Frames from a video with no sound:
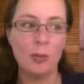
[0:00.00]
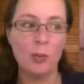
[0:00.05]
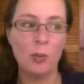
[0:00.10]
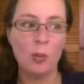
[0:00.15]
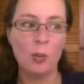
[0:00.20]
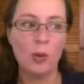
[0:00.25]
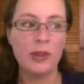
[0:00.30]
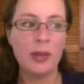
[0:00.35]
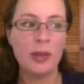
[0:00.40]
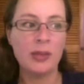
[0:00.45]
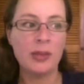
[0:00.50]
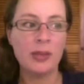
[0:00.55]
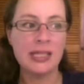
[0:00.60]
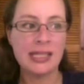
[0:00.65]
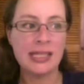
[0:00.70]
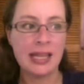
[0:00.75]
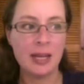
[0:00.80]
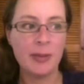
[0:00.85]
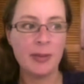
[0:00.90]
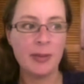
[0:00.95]
what they would
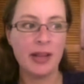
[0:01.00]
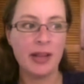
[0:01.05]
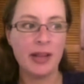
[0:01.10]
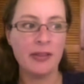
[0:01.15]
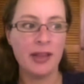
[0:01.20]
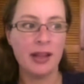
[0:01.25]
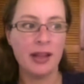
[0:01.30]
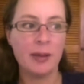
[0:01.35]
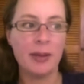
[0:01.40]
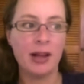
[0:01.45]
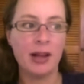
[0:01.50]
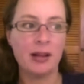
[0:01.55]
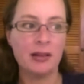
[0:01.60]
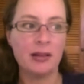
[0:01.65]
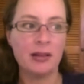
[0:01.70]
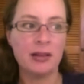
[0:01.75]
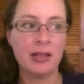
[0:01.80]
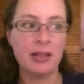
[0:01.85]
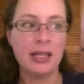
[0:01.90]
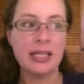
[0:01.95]
say about that, about
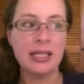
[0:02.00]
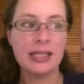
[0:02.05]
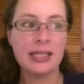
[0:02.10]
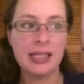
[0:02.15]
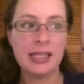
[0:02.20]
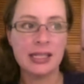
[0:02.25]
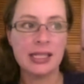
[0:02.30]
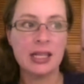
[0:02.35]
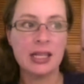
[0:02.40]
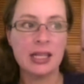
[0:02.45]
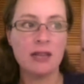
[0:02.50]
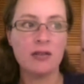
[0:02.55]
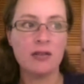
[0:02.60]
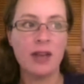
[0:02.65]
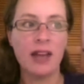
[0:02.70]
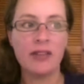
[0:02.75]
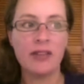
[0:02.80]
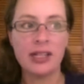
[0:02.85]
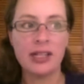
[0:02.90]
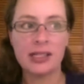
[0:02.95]
the necessity of
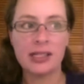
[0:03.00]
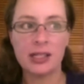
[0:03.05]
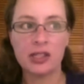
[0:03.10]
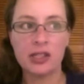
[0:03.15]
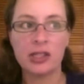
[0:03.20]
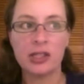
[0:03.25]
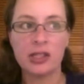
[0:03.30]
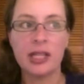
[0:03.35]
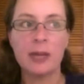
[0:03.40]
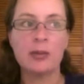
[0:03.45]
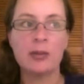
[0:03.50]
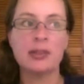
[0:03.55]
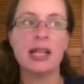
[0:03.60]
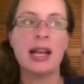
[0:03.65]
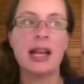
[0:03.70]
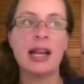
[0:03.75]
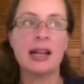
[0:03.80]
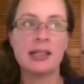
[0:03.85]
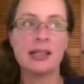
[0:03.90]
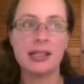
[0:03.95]
having such a label
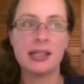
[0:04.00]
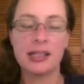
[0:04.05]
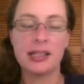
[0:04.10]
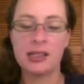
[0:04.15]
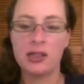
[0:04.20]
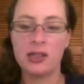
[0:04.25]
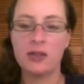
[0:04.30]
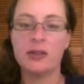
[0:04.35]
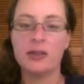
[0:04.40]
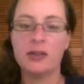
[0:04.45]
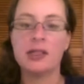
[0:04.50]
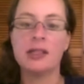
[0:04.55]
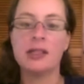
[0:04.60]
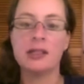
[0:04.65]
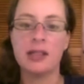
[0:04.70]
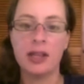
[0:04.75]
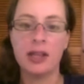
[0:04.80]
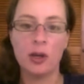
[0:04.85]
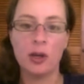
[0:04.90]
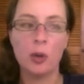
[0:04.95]
to access services
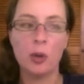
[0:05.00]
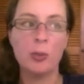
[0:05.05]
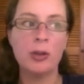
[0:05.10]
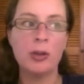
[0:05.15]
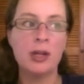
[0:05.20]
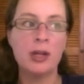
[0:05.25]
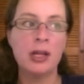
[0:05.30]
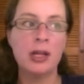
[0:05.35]
and help.